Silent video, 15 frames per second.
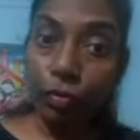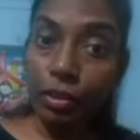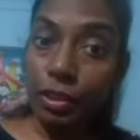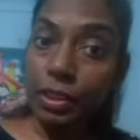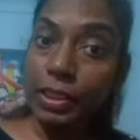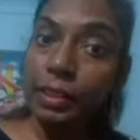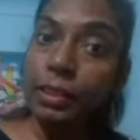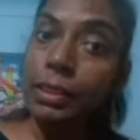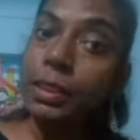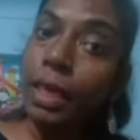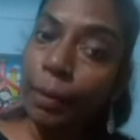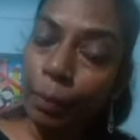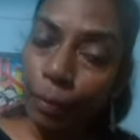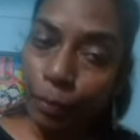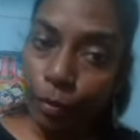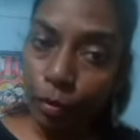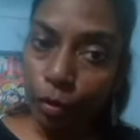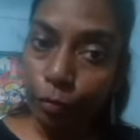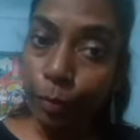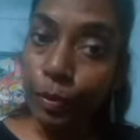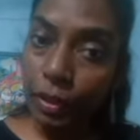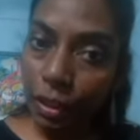what the child is capable
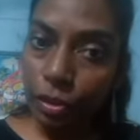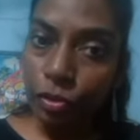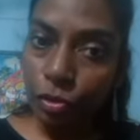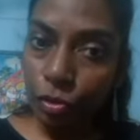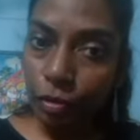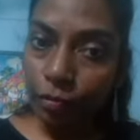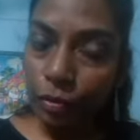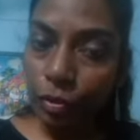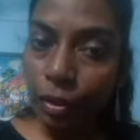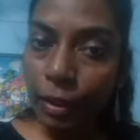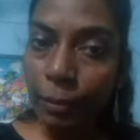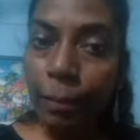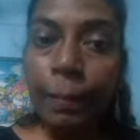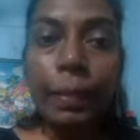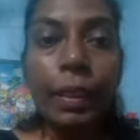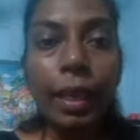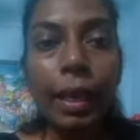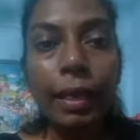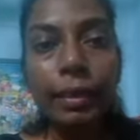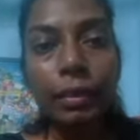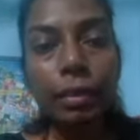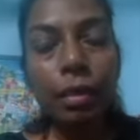of, potential of doing,
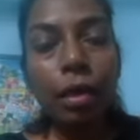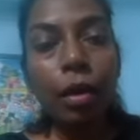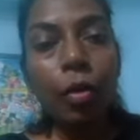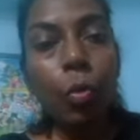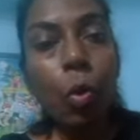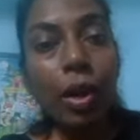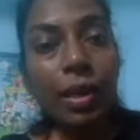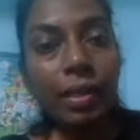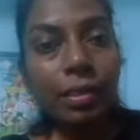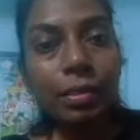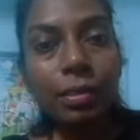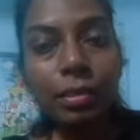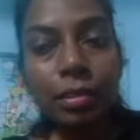and what